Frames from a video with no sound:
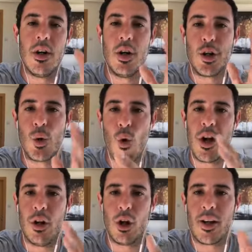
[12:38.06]
you want to
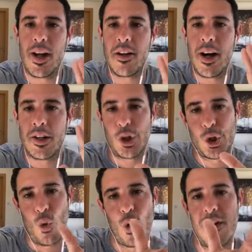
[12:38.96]
look at
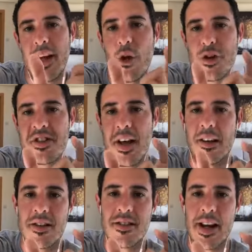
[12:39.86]
shortening your
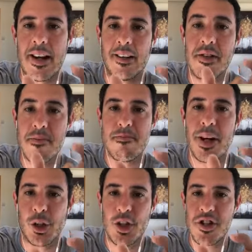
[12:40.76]
sales cycle as
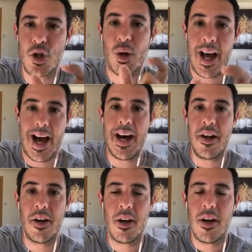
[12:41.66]
much as you can.
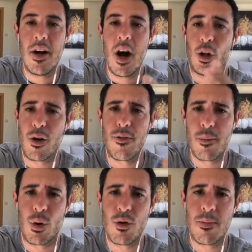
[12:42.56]
A lot of fit
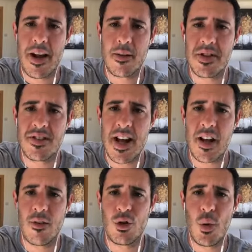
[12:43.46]
pros make the mistake
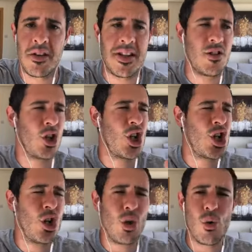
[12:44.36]
of doing these
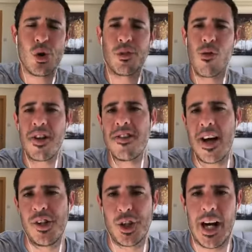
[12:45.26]
huge
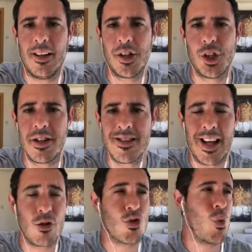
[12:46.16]
front-end challenges,
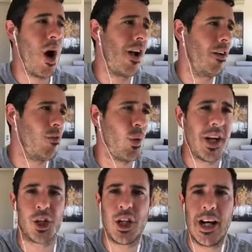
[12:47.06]
like 12-week
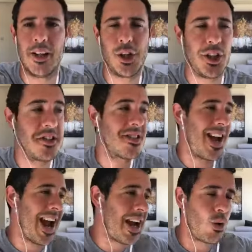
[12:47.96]
challenges,
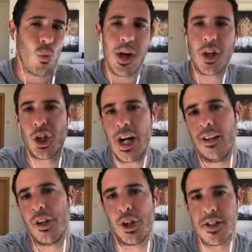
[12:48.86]
8-week
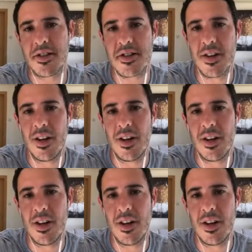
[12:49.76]
challenges.